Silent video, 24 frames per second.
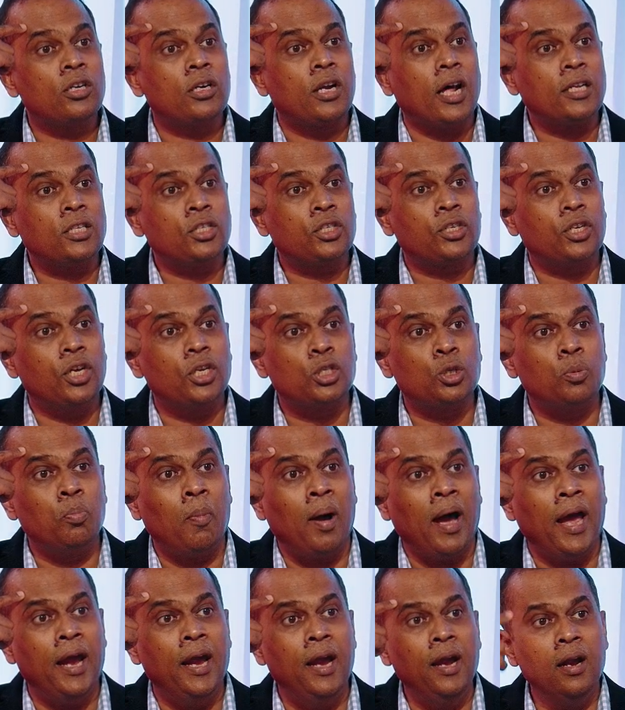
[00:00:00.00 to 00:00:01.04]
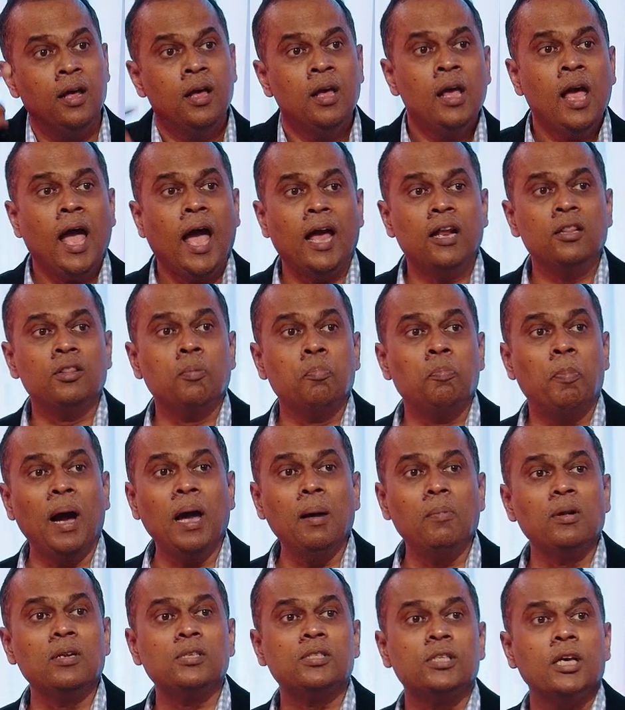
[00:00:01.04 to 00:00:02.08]
touched his mind. And the
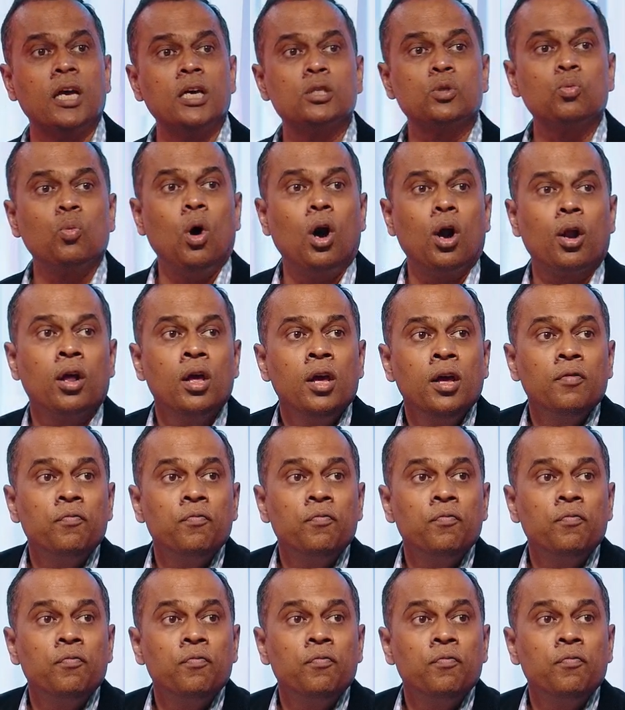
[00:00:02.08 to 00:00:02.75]
Bible says what?